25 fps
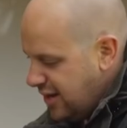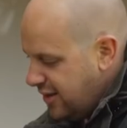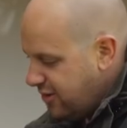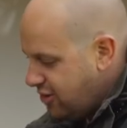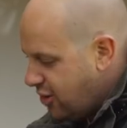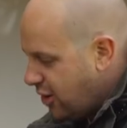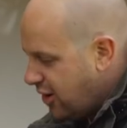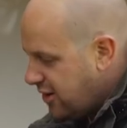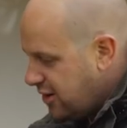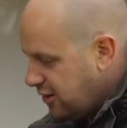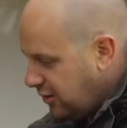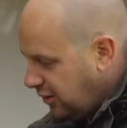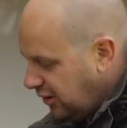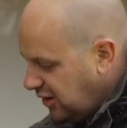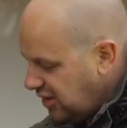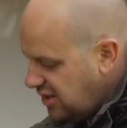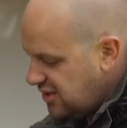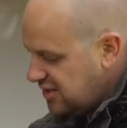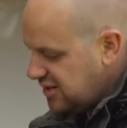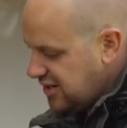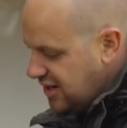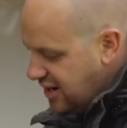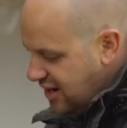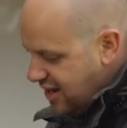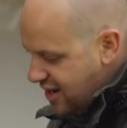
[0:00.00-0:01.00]
The idea
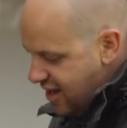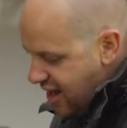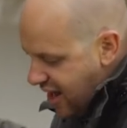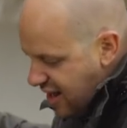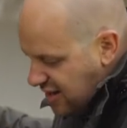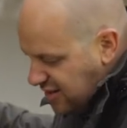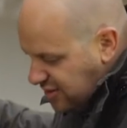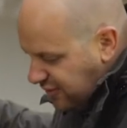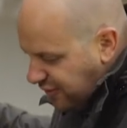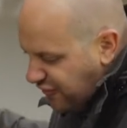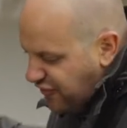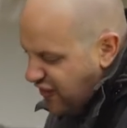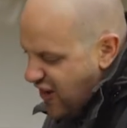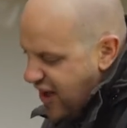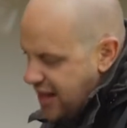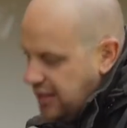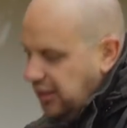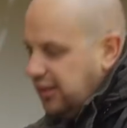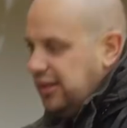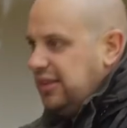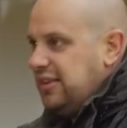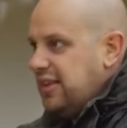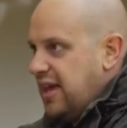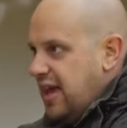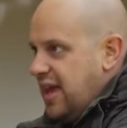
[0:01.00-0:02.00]
is it's
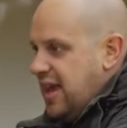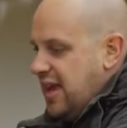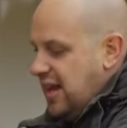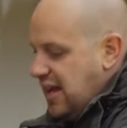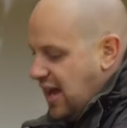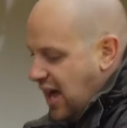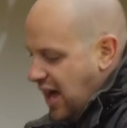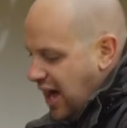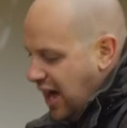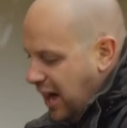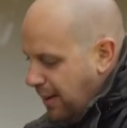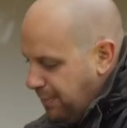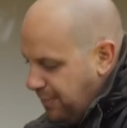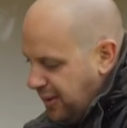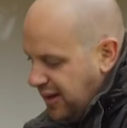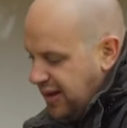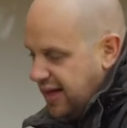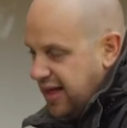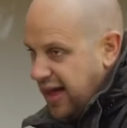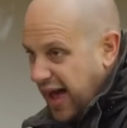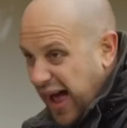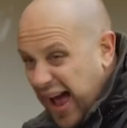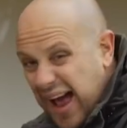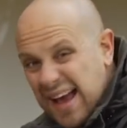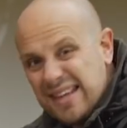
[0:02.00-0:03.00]
funneling the heat up.
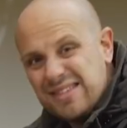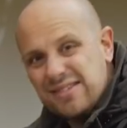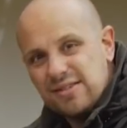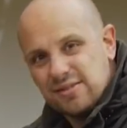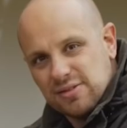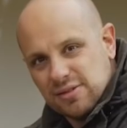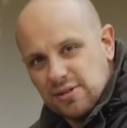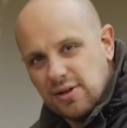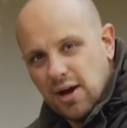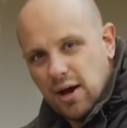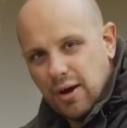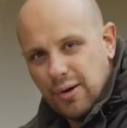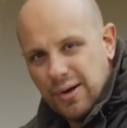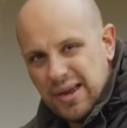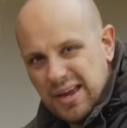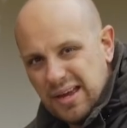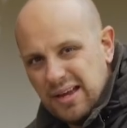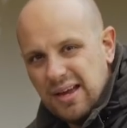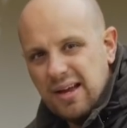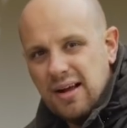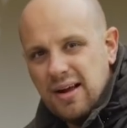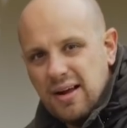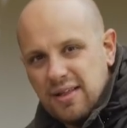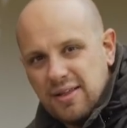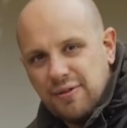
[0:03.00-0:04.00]
As it's
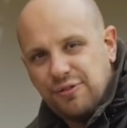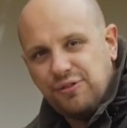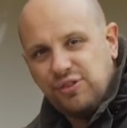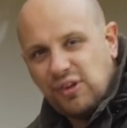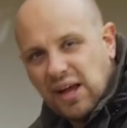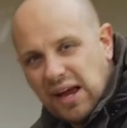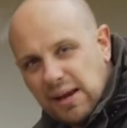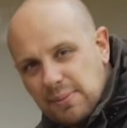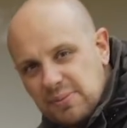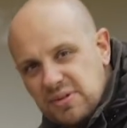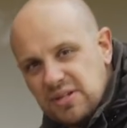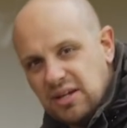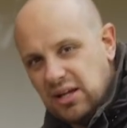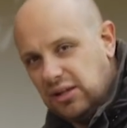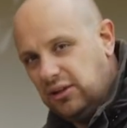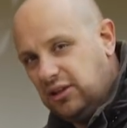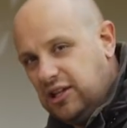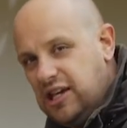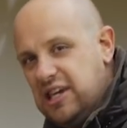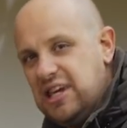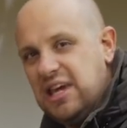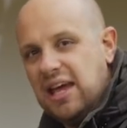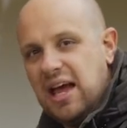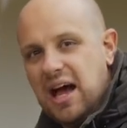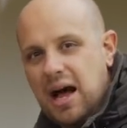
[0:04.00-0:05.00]
going, the flames are
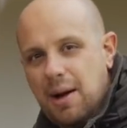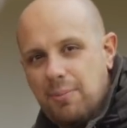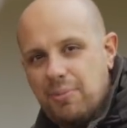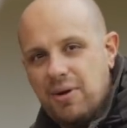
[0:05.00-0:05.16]
licking up,